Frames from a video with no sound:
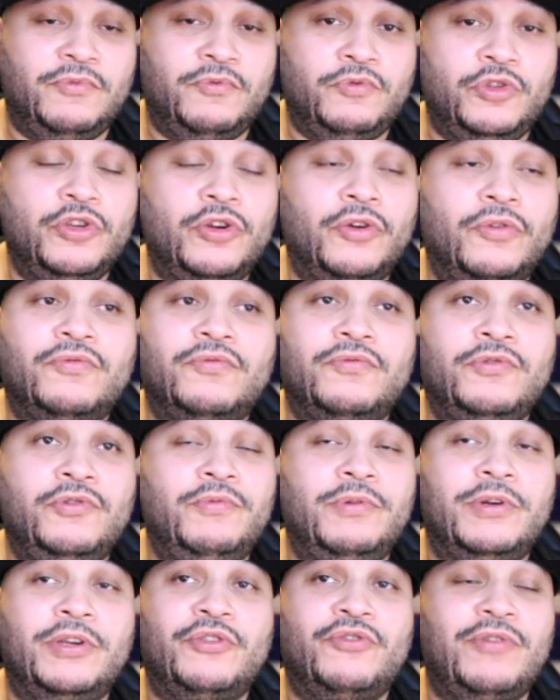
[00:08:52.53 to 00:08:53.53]
You
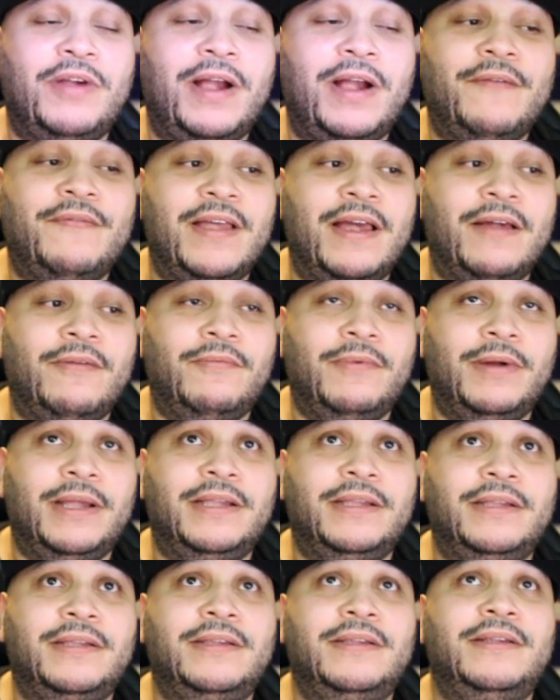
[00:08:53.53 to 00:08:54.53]
wouldn't drive that
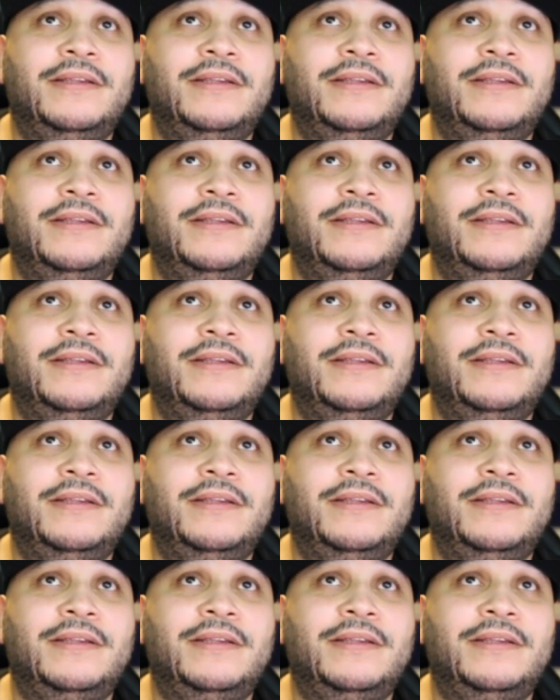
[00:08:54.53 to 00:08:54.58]
way.